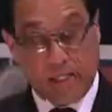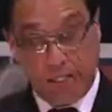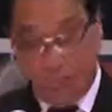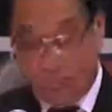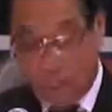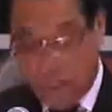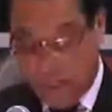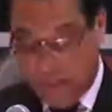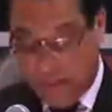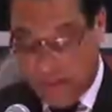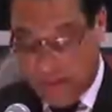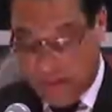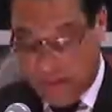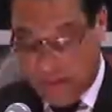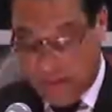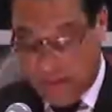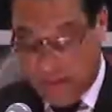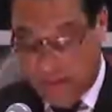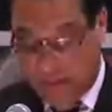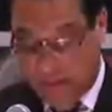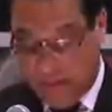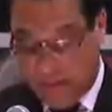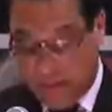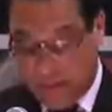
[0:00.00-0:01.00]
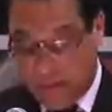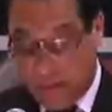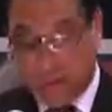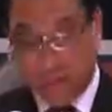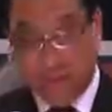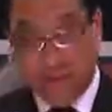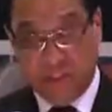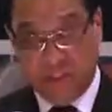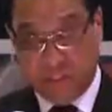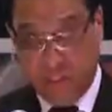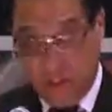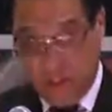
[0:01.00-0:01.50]
as a predatory tiger to
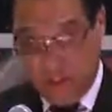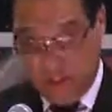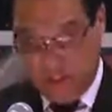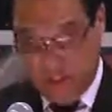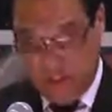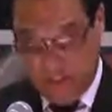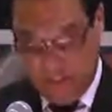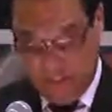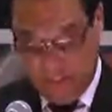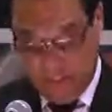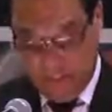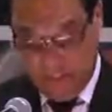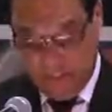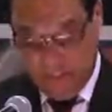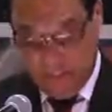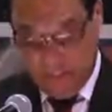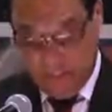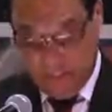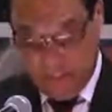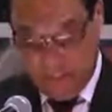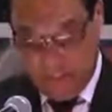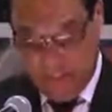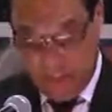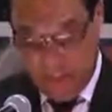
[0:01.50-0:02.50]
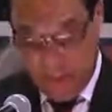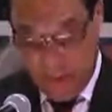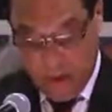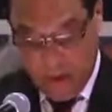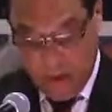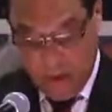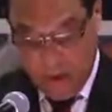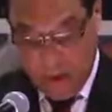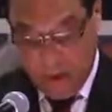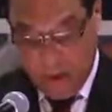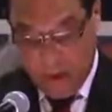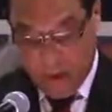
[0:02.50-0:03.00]
be shot.
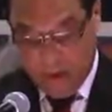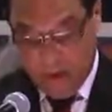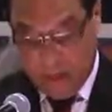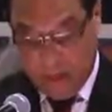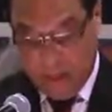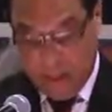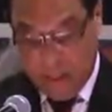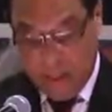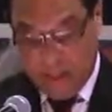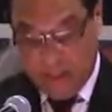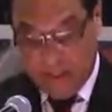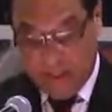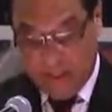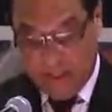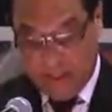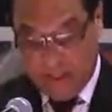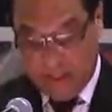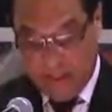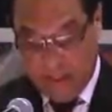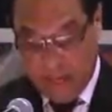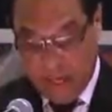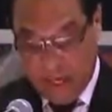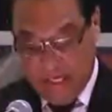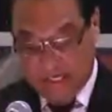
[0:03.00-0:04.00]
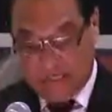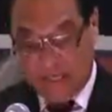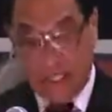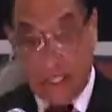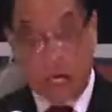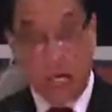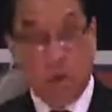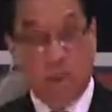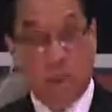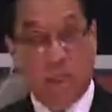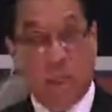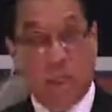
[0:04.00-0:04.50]
Others look at it as a
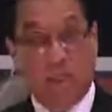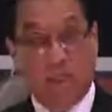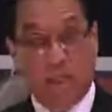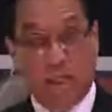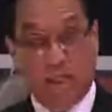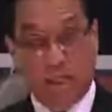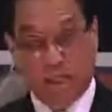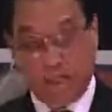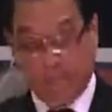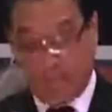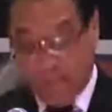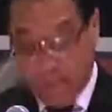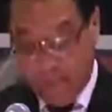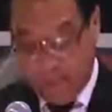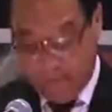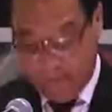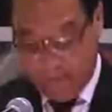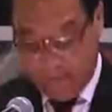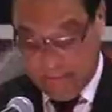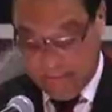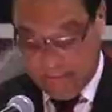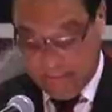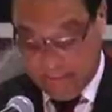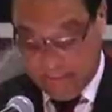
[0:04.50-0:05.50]
cow that can give milk.